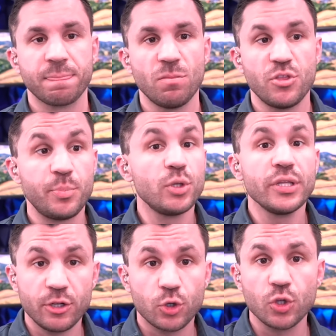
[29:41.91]
the
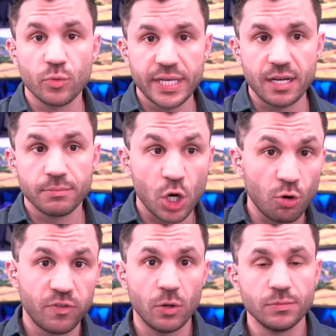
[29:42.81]
political arena. Go
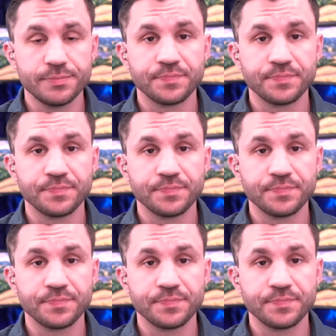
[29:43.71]
vote.